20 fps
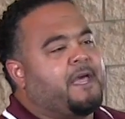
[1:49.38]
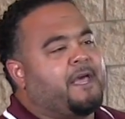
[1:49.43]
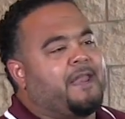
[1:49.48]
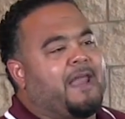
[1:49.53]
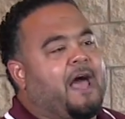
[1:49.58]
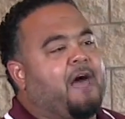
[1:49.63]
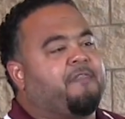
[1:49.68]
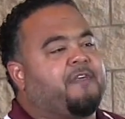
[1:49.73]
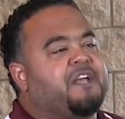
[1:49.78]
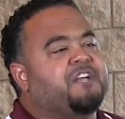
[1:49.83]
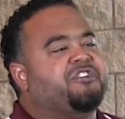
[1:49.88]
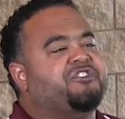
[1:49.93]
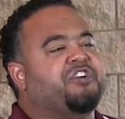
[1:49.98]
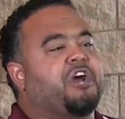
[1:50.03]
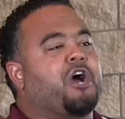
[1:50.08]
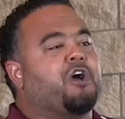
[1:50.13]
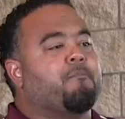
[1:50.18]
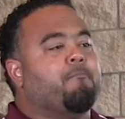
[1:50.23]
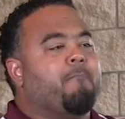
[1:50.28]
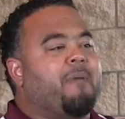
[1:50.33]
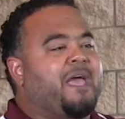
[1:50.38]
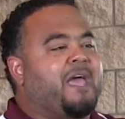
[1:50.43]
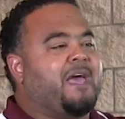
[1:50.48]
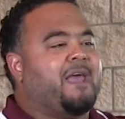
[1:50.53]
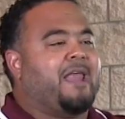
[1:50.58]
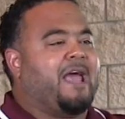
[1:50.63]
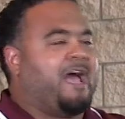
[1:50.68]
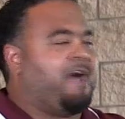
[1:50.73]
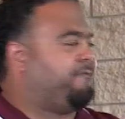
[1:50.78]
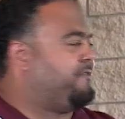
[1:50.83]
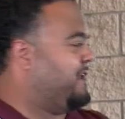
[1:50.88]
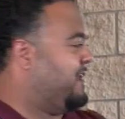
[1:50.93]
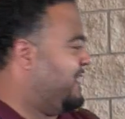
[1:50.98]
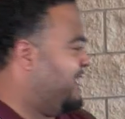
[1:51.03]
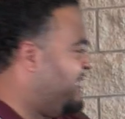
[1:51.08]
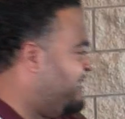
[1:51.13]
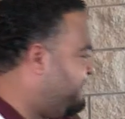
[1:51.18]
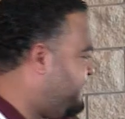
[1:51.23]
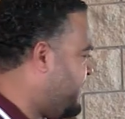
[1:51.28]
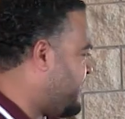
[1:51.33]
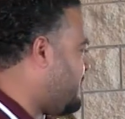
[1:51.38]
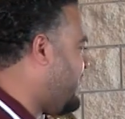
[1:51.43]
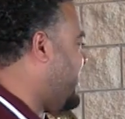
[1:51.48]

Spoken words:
and now these young men have to live the